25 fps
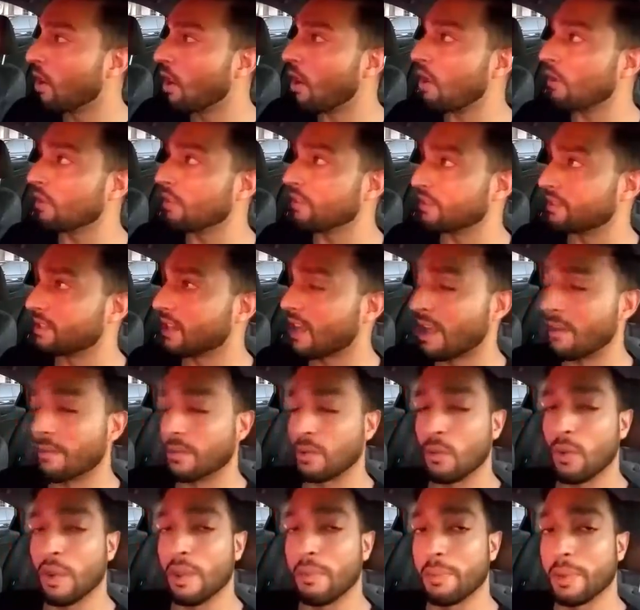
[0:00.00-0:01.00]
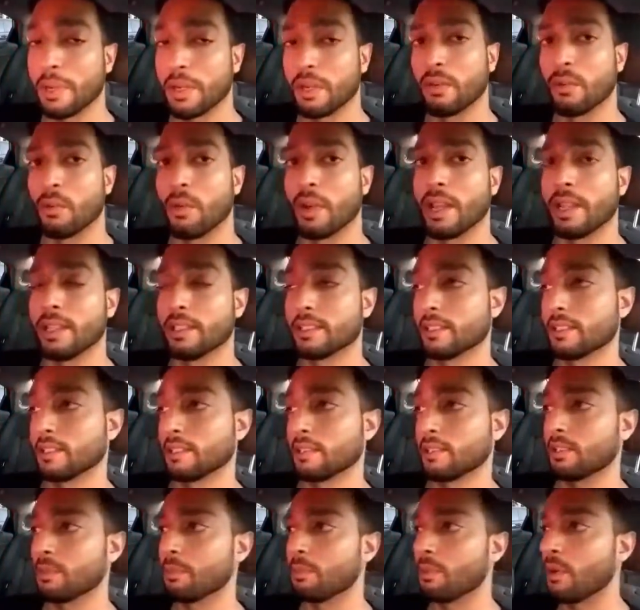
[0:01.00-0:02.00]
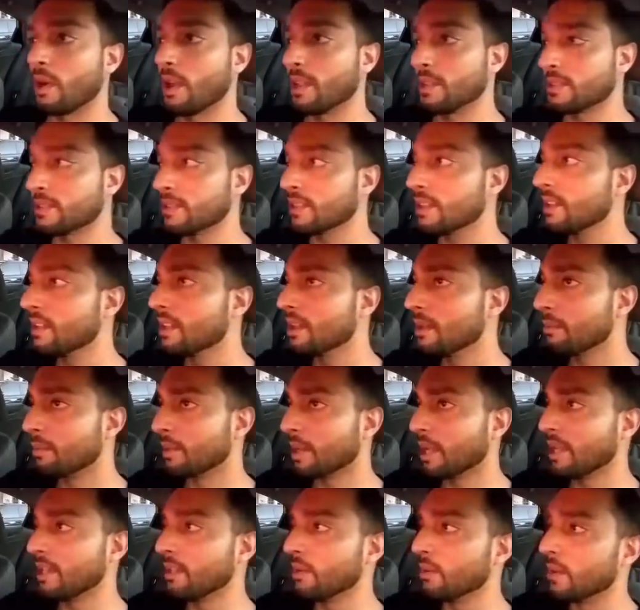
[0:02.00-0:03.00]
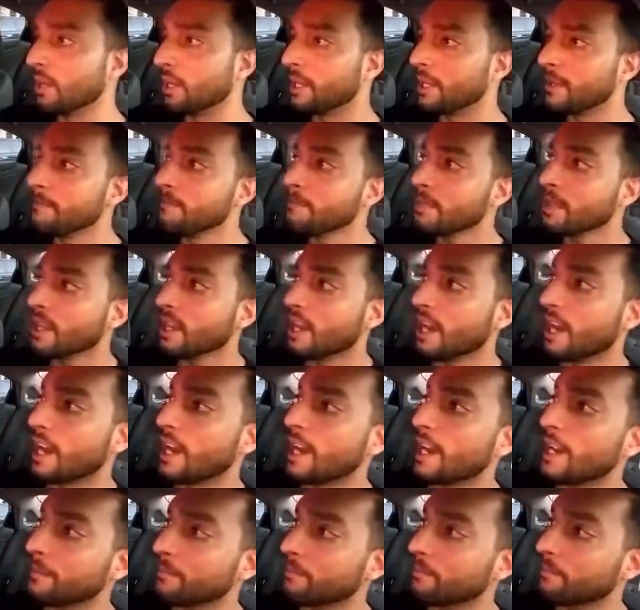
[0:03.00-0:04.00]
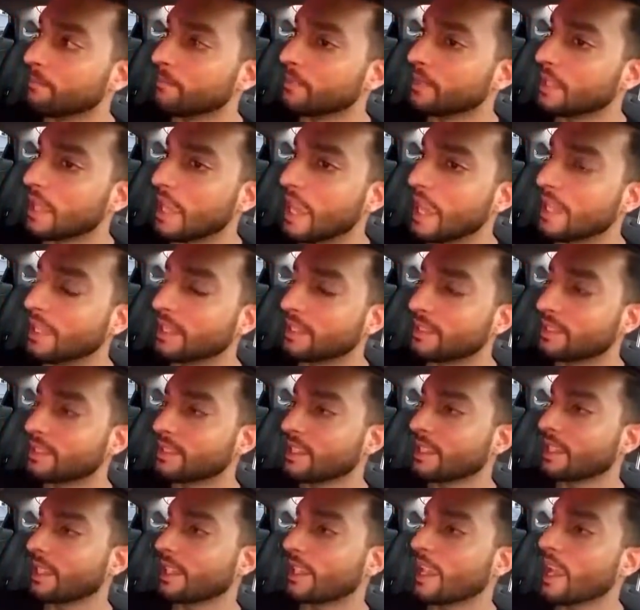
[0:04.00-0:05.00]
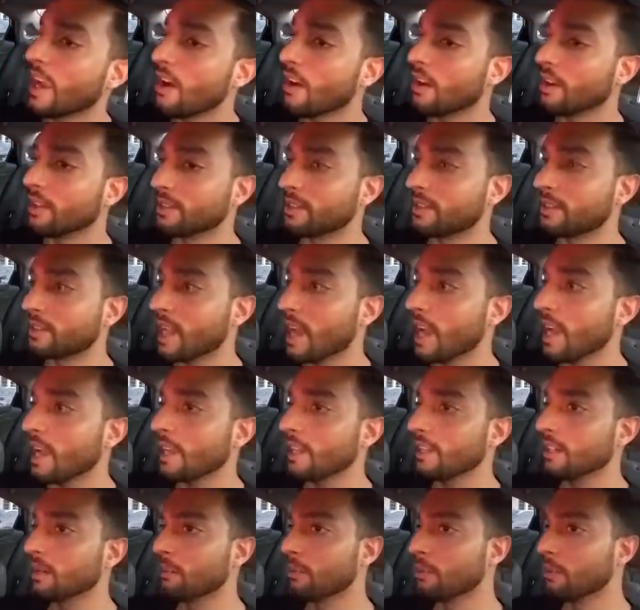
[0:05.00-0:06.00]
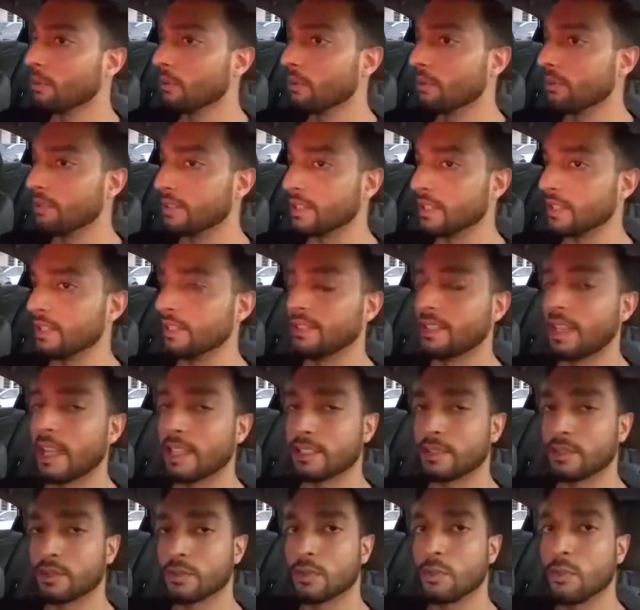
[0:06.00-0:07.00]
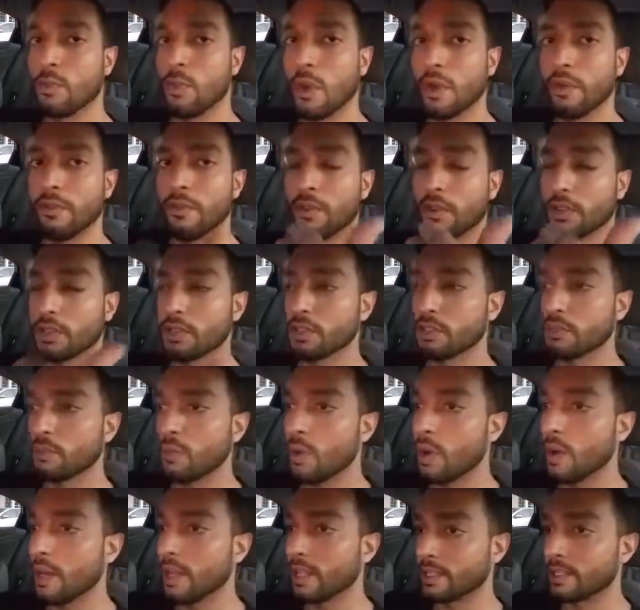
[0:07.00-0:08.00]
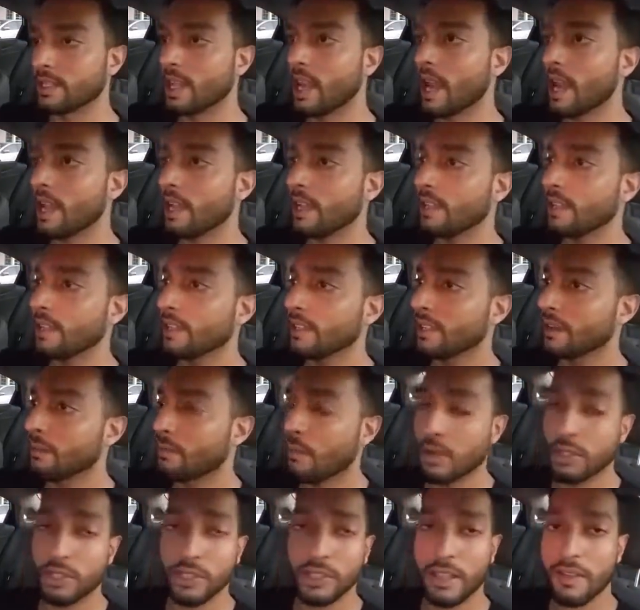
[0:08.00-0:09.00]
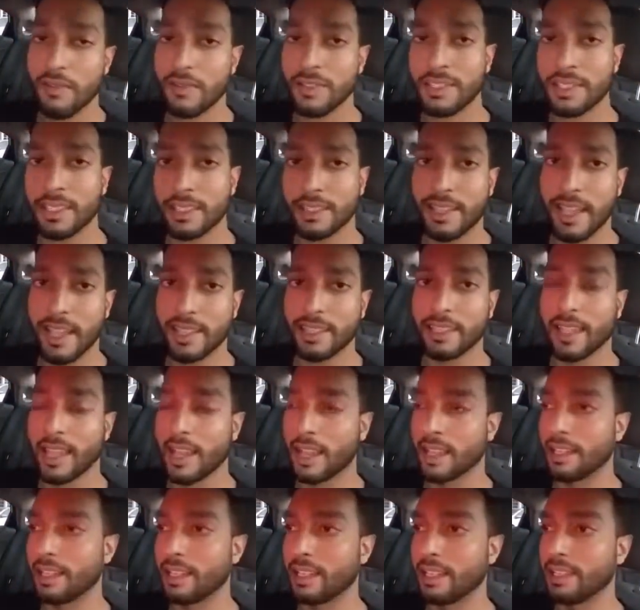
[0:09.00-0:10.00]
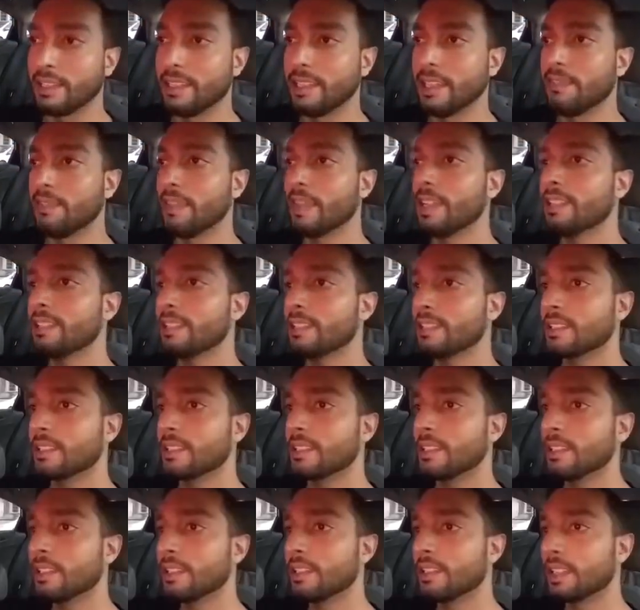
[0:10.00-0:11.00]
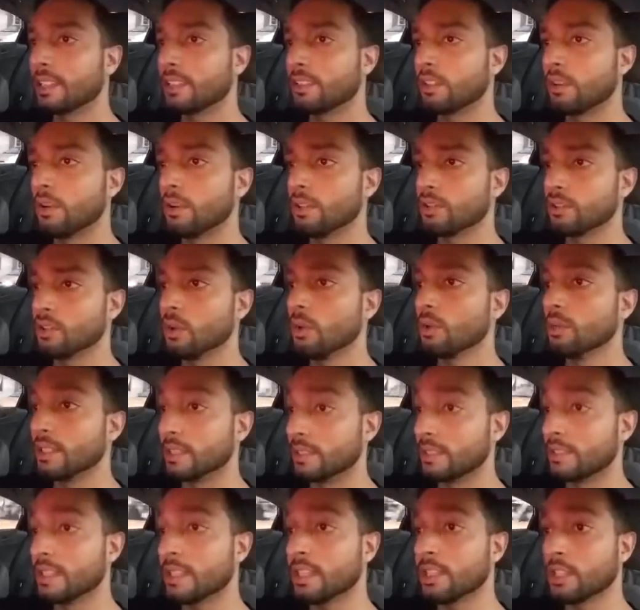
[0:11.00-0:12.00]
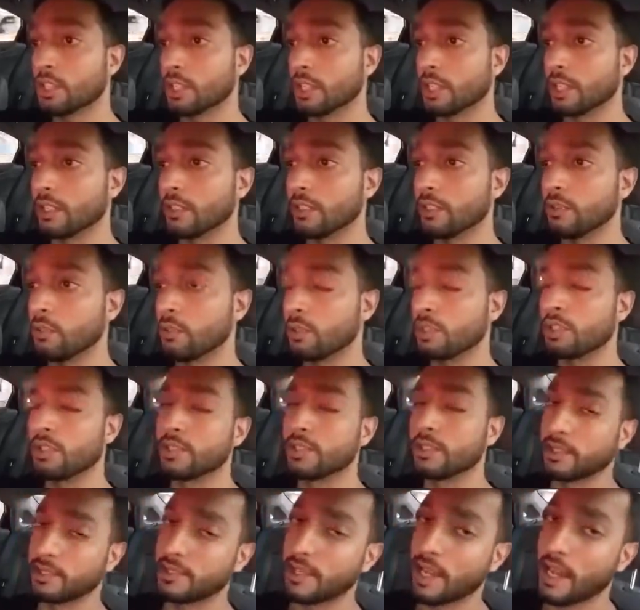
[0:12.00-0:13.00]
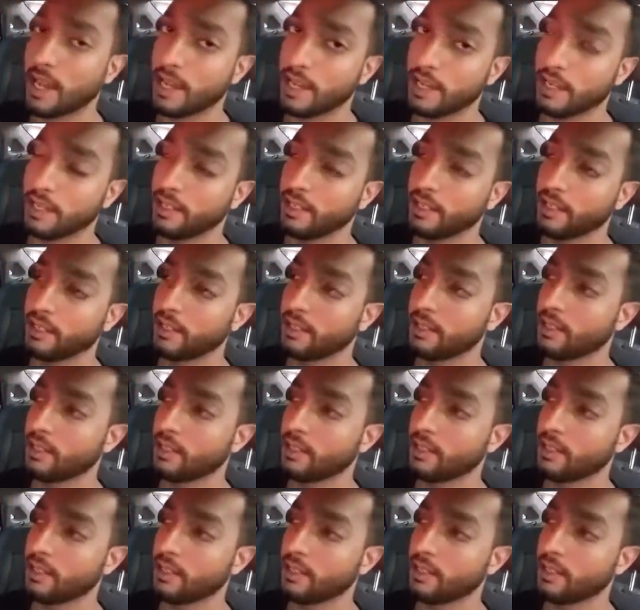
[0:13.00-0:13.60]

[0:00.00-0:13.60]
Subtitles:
all the time in way bigger ways and suppressed. But anyway, and let's say that Kara Stein approves it. That's 1 versus 1, a tie. March 11th is a deadline. In the event that there is no decision, which is a tie,